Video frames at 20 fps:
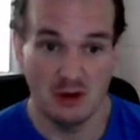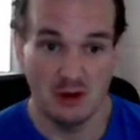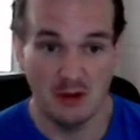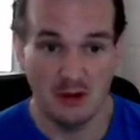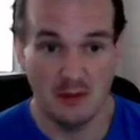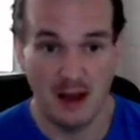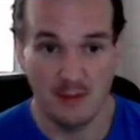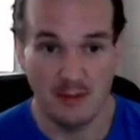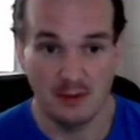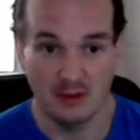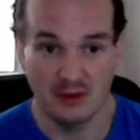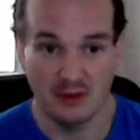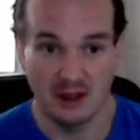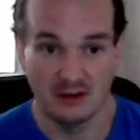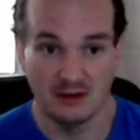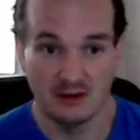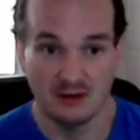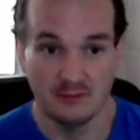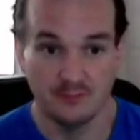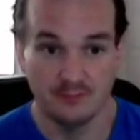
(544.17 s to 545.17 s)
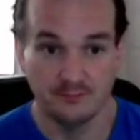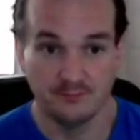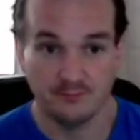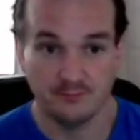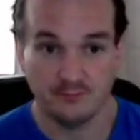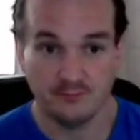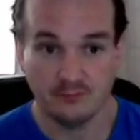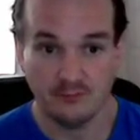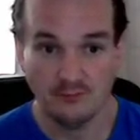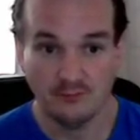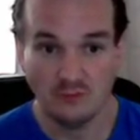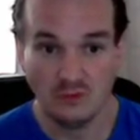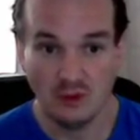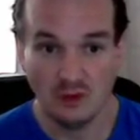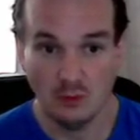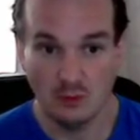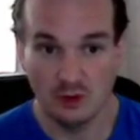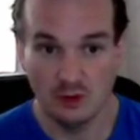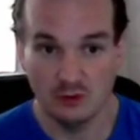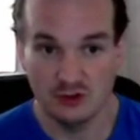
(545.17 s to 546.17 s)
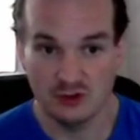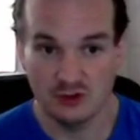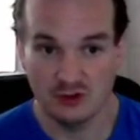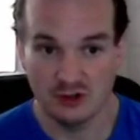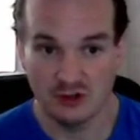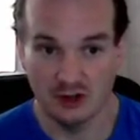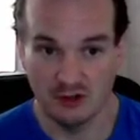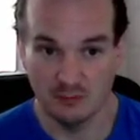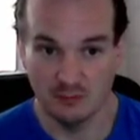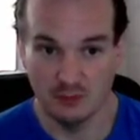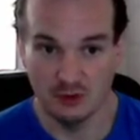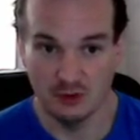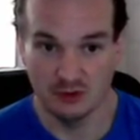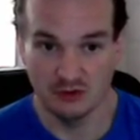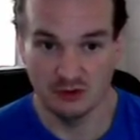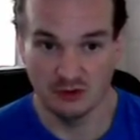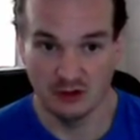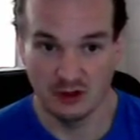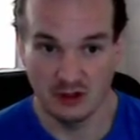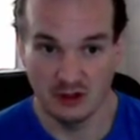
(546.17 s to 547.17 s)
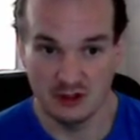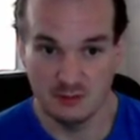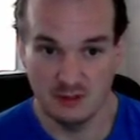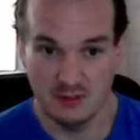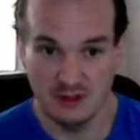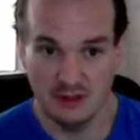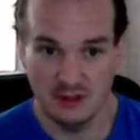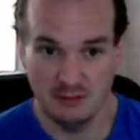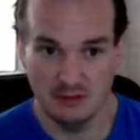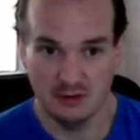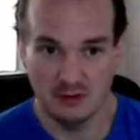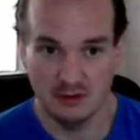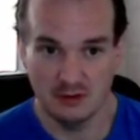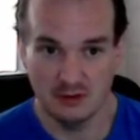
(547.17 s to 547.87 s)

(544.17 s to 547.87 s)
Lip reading: I'm happy with that. We'll just kind of push for an Ice Beam.